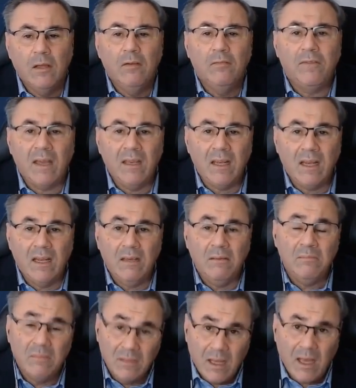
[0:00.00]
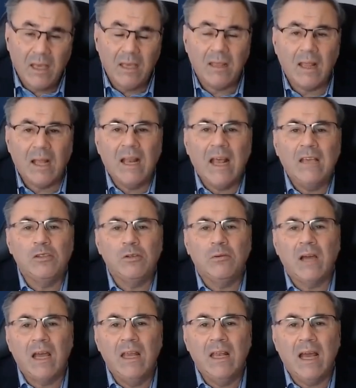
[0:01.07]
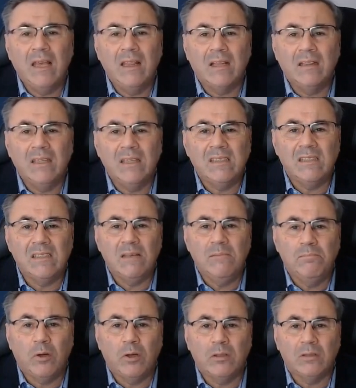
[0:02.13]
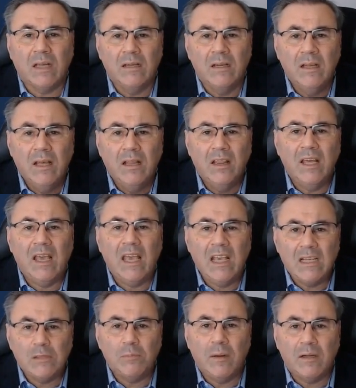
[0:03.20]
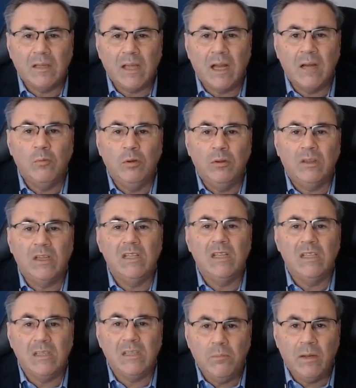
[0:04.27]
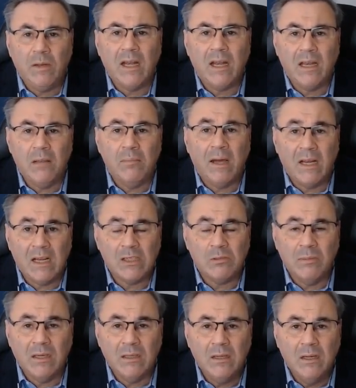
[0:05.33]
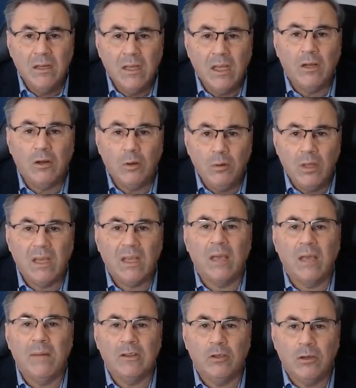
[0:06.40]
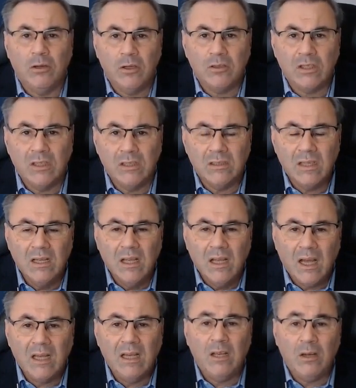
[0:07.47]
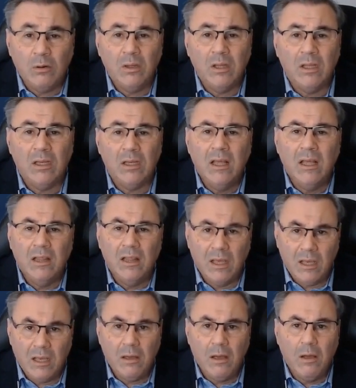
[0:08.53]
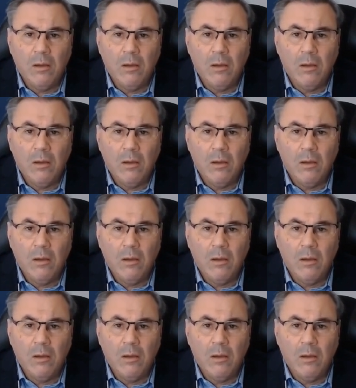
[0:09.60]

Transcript: Finally, I'd like to highlight that this is important, the expert and multidisciplinary management, including hematologists and including the